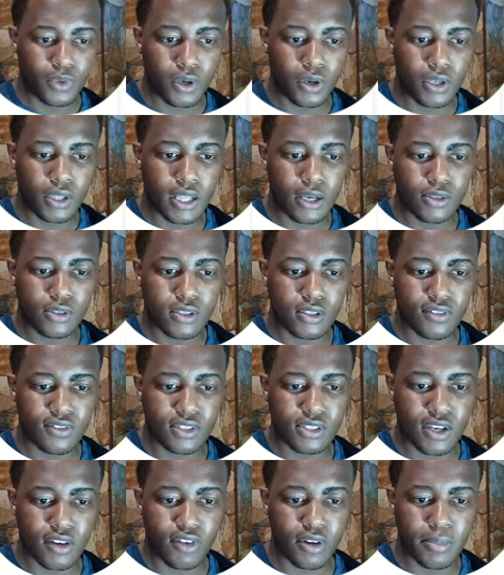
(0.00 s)
earn thousands of
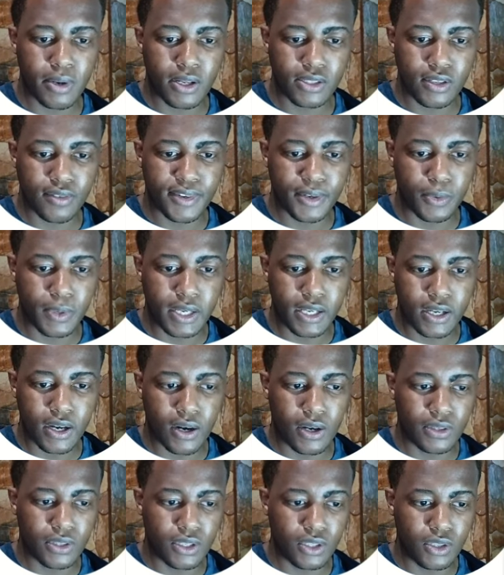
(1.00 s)
Discovery Miles every week
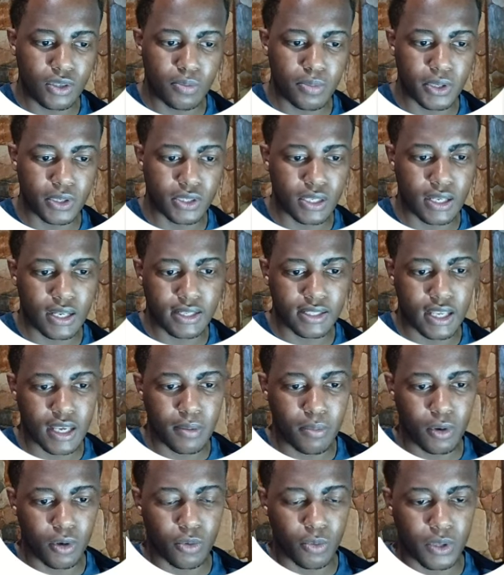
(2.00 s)
on the new personalized scheme
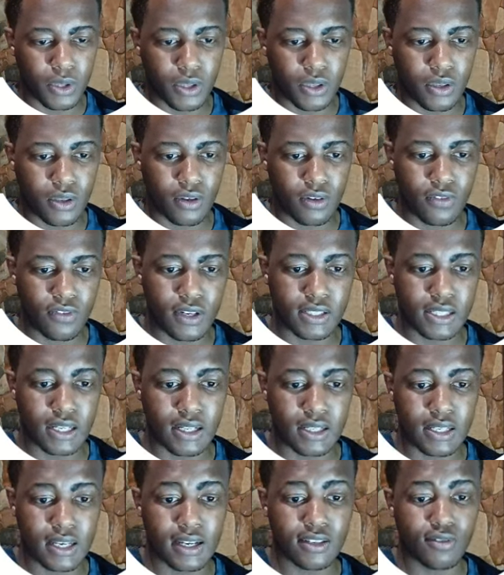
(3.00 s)
board with
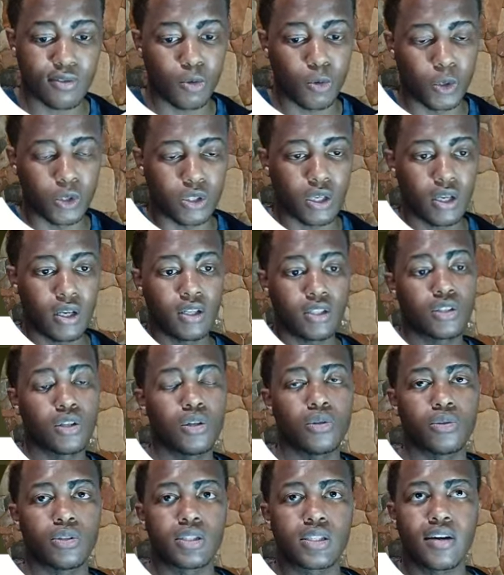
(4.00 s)
Vitality Active Rewards. So
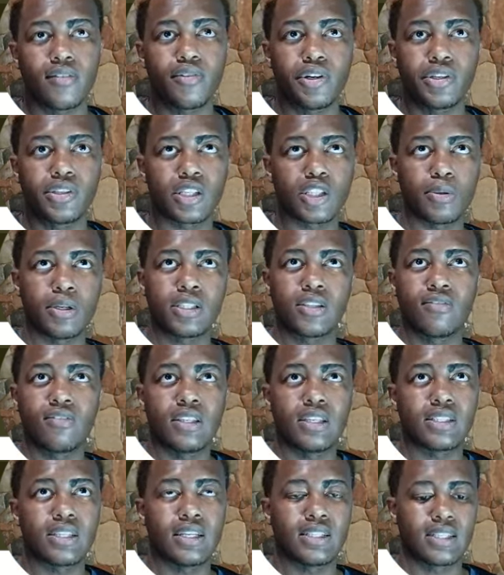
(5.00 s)
Discovery is expensive in the
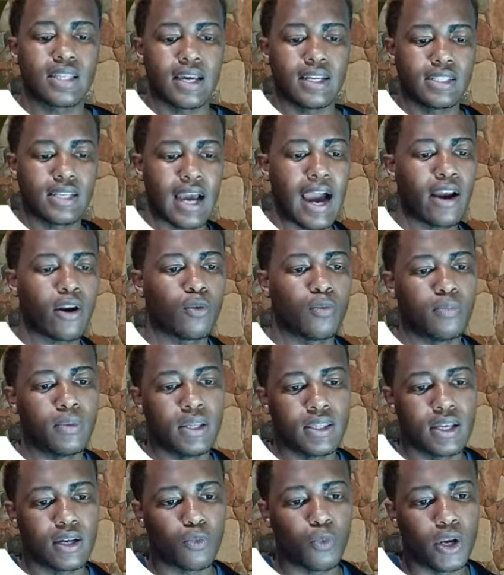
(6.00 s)
sense that I don't mean
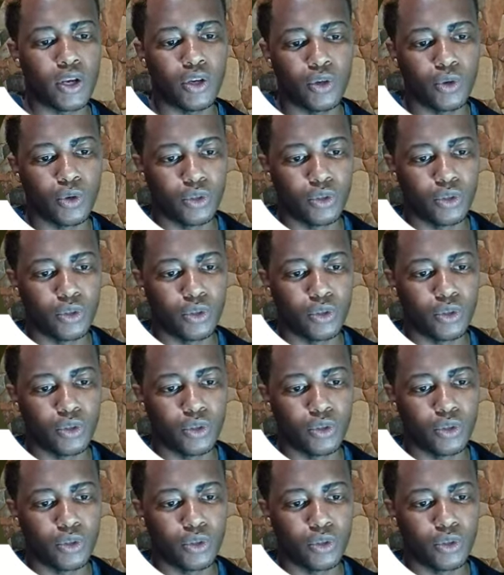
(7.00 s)
that when you're